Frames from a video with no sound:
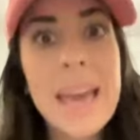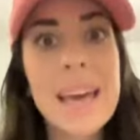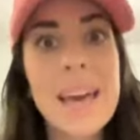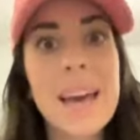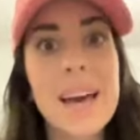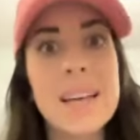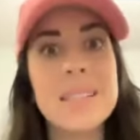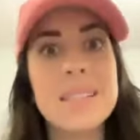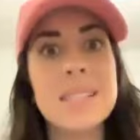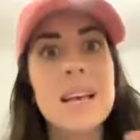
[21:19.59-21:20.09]

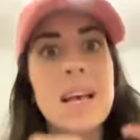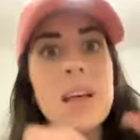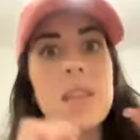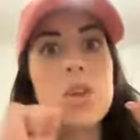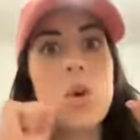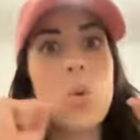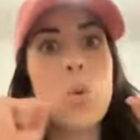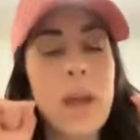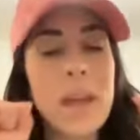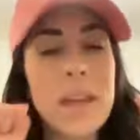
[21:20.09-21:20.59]
Because
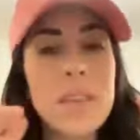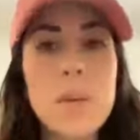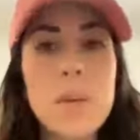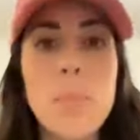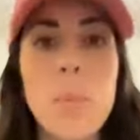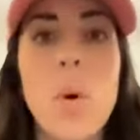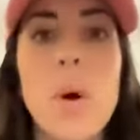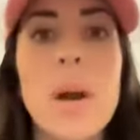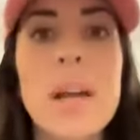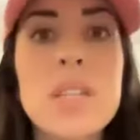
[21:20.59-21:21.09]
the way the
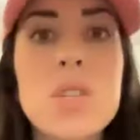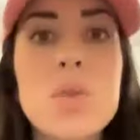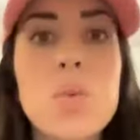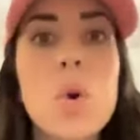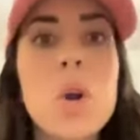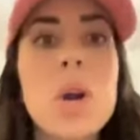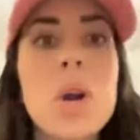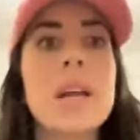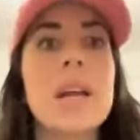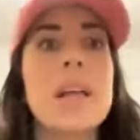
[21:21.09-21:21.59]
points
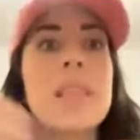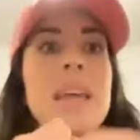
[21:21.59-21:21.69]
work,